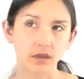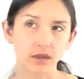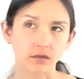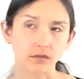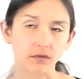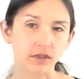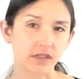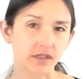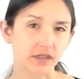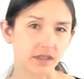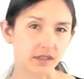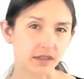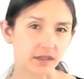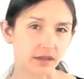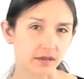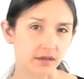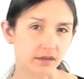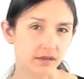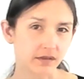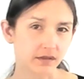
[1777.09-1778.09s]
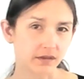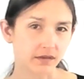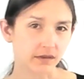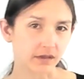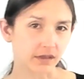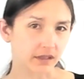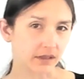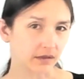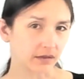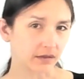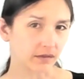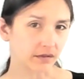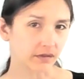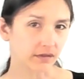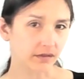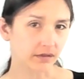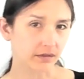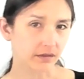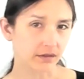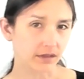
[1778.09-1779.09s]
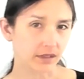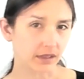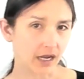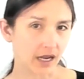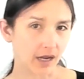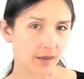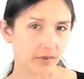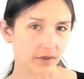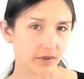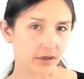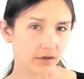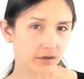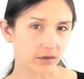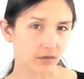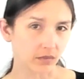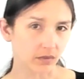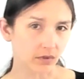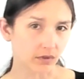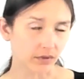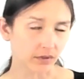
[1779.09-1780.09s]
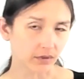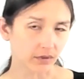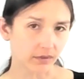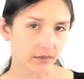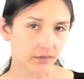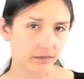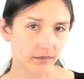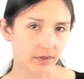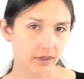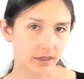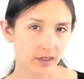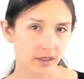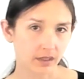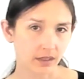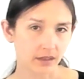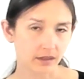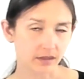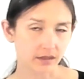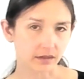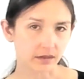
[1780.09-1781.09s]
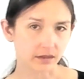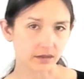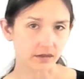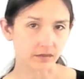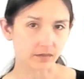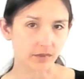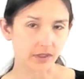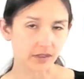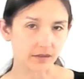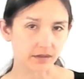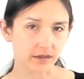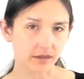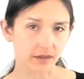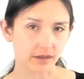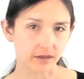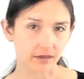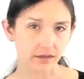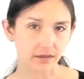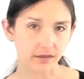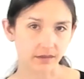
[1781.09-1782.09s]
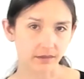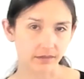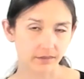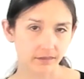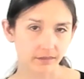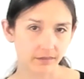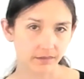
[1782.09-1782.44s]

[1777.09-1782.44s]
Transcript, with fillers: resist things that happen in the world. Does this make sense?